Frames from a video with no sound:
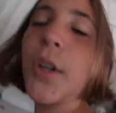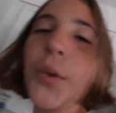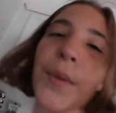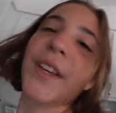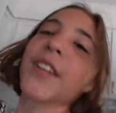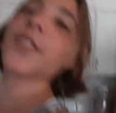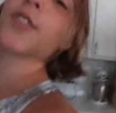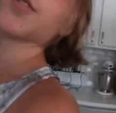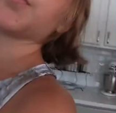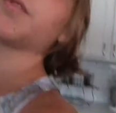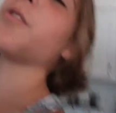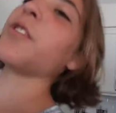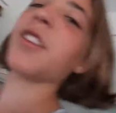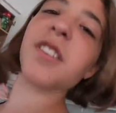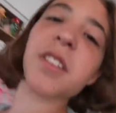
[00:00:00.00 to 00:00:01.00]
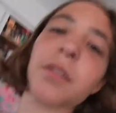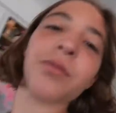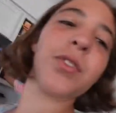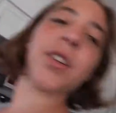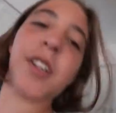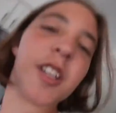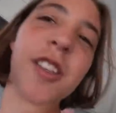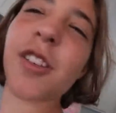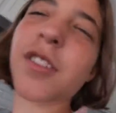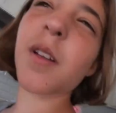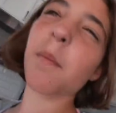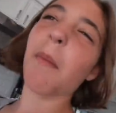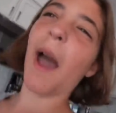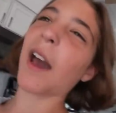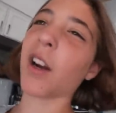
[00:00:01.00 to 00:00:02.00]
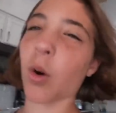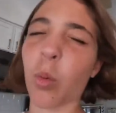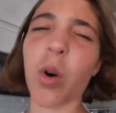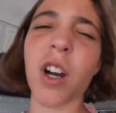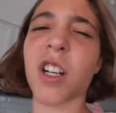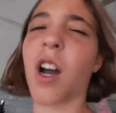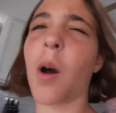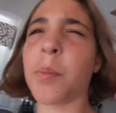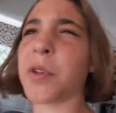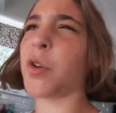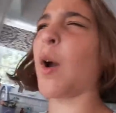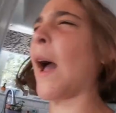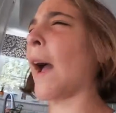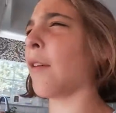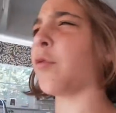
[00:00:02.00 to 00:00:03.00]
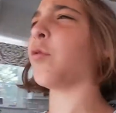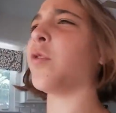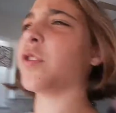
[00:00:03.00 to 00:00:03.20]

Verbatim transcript: when you're making smoothies, it really doesn't matter what cup you have,